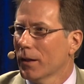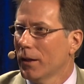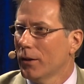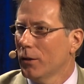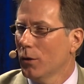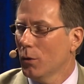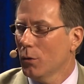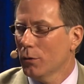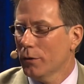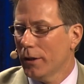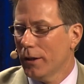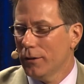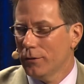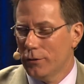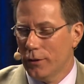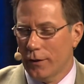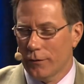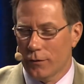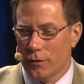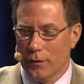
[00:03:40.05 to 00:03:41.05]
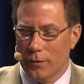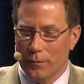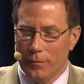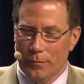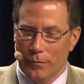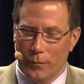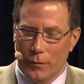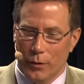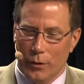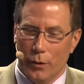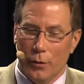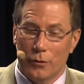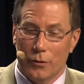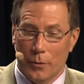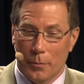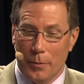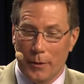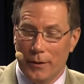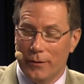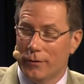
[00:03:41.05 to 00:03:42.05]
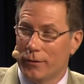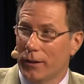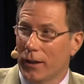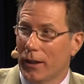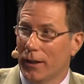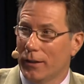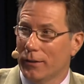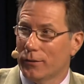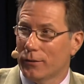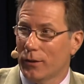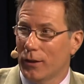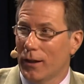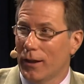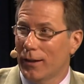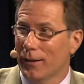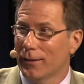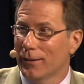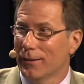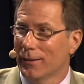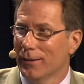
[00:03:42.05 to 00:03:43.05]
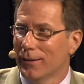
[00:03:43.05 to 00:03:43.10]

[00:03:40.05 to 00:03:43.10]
In the old days, you have to use a PCIe slot.